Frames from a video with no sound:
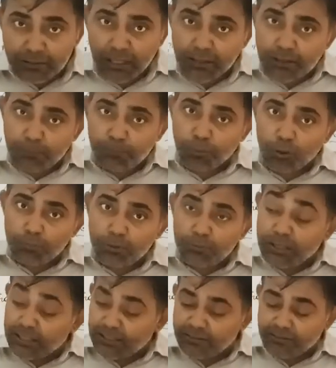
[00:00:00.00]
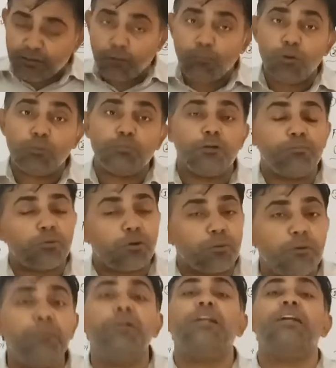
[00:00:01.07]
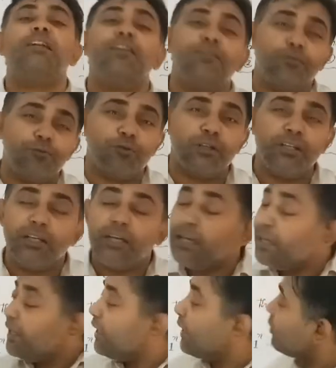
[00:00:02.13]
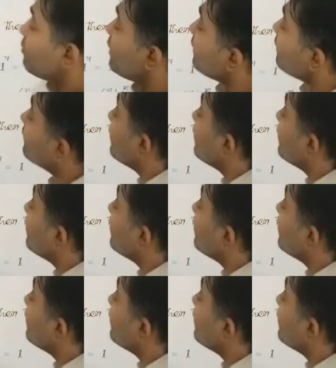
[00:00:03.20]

then the probability, sum of the probability is 1. It means